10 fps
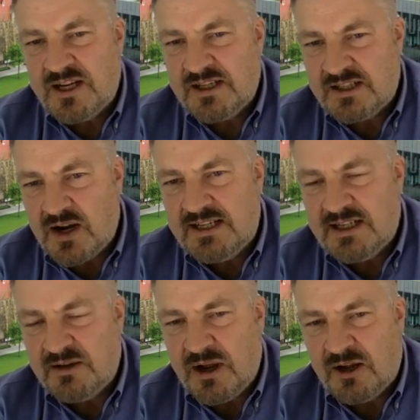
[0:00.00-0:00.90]

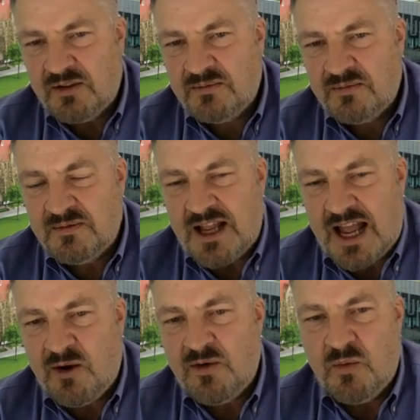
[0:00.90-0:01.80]
excited about
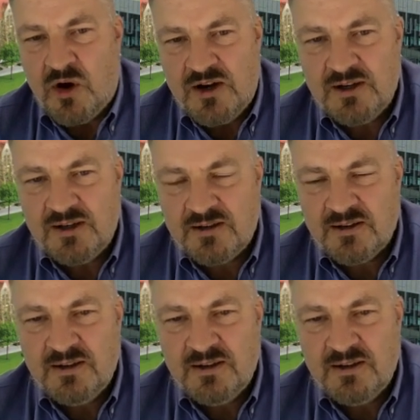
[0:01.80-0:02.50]
our work.